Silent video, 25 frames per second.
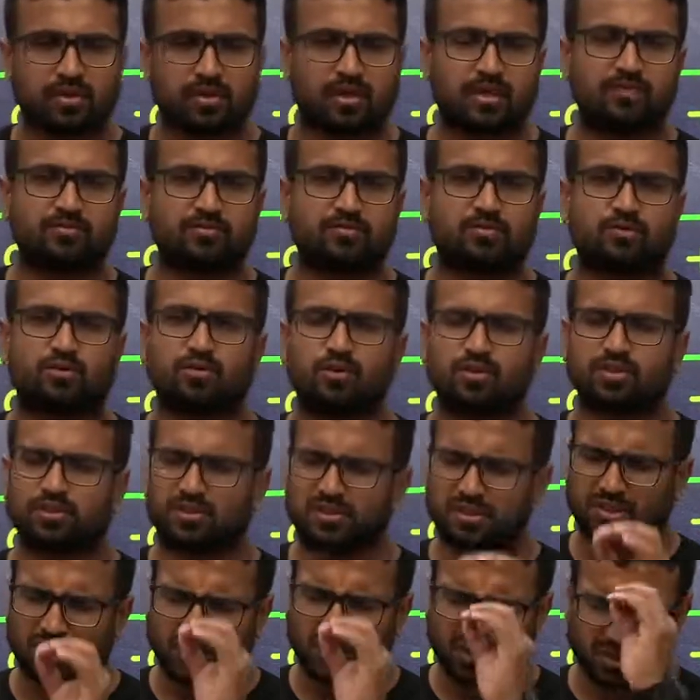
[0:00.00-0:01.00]
gives to you
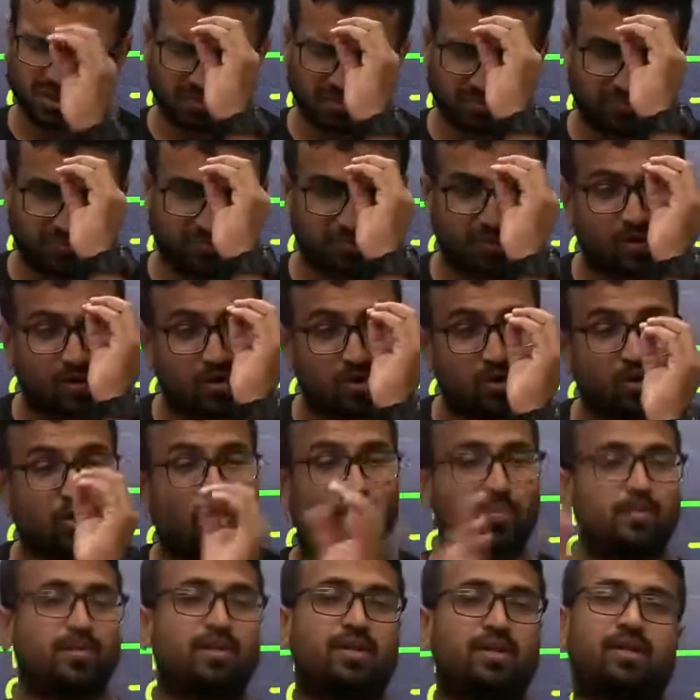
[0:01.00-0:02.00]
is just
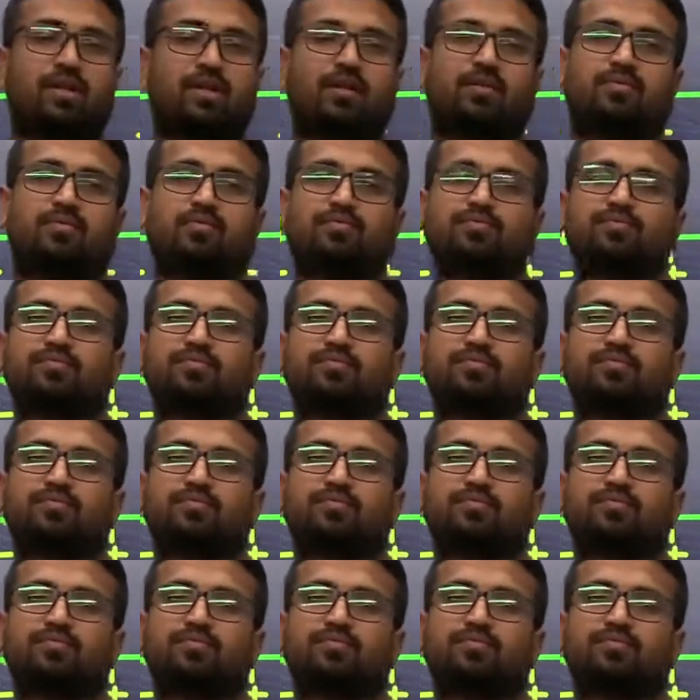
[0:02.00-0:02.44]
phenomenal.